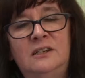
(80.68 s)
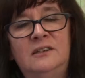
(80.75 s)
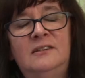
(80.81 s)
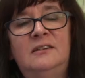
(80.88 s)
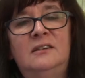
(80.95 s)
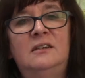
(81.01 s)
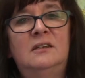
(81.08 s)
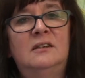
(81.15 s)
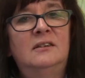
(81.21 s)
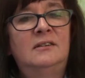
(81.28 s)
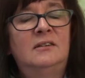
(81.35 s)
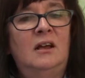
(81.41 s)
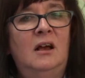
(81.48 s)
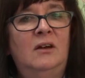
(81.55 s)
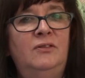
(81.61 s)
Just saying that the
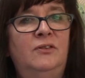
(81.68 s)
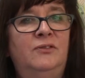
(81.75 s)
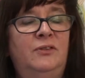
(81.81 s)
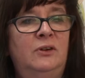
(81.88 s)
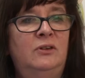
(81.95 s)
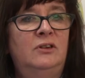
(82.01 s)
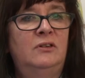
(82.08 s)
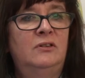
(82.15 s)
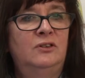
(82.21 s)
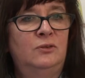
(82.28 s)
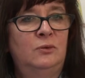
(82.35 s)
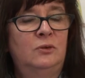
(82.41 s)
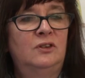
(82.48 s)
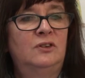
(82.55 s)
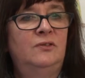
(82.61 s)
staff have found the
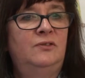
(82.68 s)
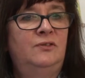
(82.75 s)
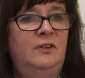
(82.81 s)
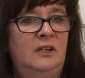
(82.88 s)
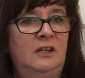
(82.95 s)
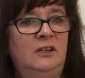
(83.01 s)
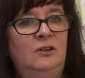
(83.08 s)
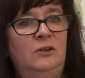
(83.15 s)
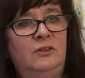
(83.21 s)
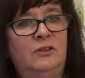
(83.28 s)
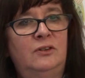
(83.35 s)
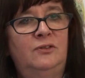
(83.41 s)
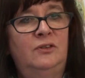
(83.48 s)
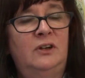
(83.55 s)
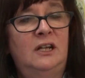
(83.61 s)
resource very
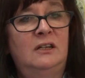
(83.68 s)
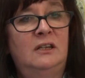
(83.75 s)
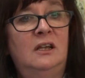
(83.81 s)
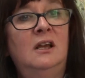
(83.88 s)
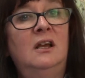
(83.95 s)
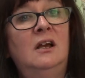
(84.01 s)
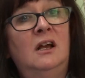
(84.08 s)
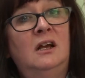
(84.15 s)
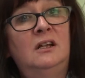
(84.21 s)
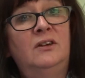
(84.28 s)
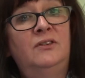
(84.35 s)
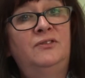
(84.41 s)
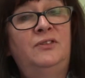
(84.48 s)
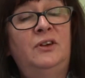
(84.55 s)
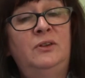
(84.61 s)
user-friendly and
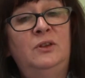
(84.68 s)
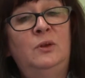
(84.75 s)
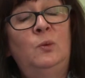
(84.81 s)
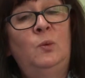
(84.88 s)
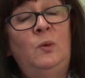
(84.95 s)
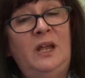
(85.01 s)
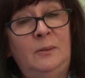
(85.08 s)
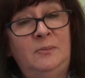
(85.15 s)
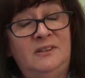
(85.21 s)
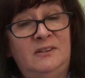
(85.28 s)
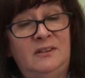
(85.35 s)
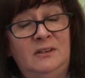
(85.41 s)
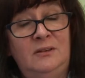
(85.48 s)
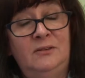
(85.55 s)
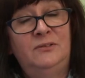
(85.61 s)
have found the
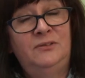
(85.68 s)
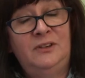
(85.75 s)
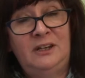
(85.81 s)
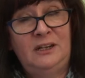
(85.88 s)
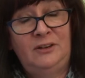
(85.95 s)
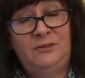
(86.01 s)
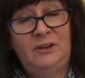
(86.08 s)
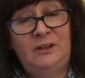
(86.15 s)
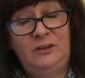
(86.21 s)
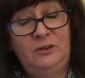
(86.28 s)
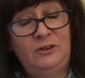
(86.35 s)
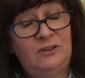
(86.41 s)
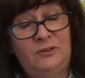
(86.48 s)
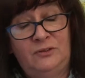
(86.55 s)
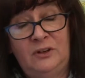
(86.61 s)
website very
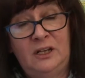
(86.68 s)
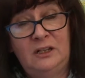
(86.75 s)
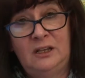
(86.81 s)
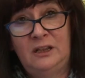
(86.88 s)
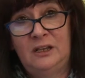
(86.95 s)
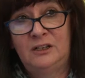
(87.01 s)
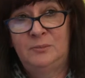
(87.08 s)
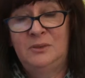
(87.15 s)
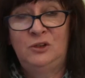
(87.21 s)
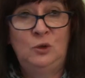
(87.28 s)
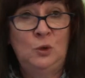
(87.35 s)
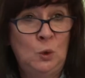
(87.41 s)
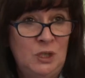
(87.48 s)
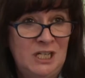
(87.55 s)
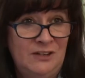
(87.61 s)
user-friendly. There's
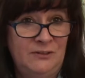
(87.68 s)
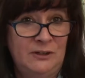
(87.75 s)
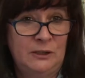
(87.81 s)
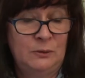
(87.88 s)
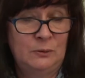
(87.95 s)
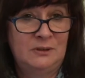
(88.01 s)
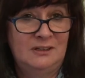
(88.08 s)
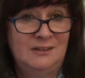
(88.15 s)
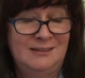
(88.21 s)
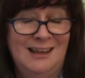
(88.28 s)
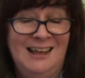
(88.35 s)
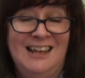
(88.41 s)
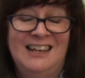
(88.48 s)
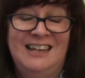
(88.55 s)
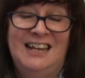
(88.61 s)
been no difficulties
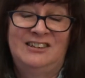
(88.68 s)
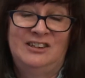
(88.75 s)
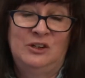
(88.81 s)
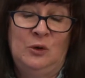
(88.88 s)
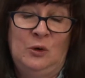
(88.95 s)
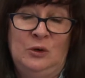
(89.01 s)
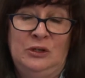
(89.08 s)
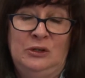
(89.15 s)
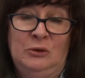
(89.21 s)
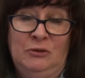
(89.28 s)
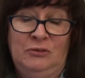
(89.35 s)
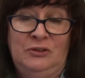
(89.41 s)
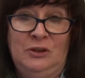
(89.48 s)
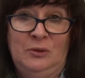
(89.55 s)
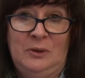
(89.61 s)
getting on and
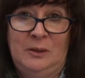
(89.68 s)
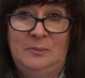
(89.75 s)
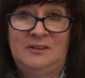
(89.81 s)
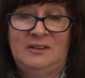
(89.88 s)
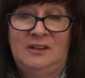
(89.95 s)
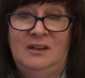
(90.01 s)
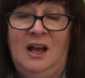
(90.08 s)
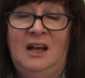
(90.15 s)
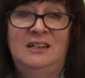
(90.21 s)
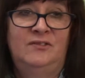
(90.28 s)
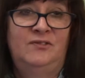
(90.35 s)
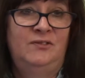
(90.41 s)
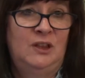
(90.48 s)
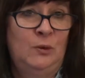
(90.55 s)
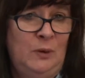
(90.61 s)
off to the website,
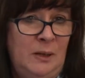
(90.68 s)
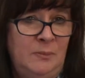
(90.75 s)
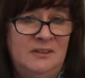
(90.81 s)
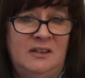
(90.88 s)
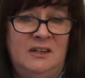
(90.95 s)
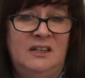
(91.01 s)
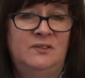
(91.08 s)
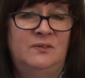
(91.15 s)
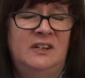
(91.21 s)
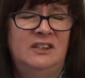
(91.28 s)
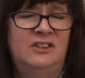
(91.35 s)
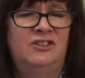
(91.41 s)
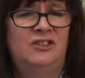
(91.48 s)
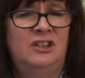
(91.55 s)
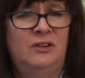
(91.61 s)
and the website is
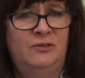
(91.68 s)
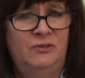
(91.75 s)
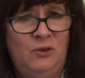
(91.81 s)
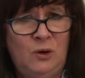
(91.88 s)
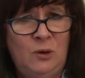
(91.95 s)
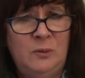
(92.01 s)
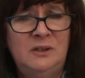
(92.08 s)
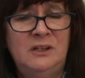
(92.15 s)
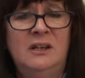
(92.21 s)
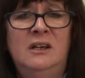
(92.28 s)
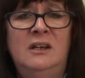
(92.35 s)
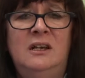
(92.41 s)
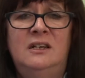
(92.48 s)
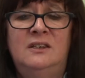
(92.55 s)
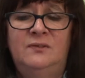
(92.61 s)
very straightforward,
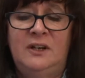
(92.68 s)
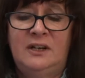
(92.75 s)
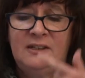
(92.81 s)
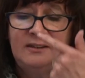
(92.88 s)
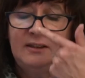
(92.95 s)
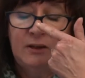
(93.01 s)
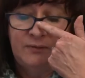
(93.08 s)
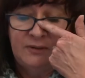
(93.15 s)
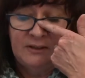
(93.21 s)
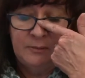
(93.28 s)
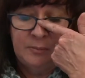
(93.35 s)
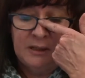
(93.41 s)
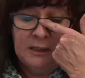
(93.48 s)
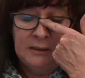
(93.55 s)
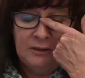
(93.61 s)
it's very
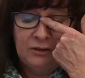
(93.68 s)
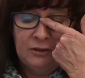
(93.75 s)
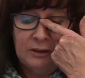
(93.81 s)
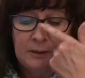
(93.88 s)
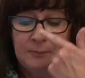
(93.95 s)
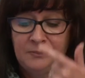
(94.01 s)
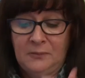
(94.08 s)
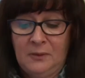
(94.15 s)
self-explanatory.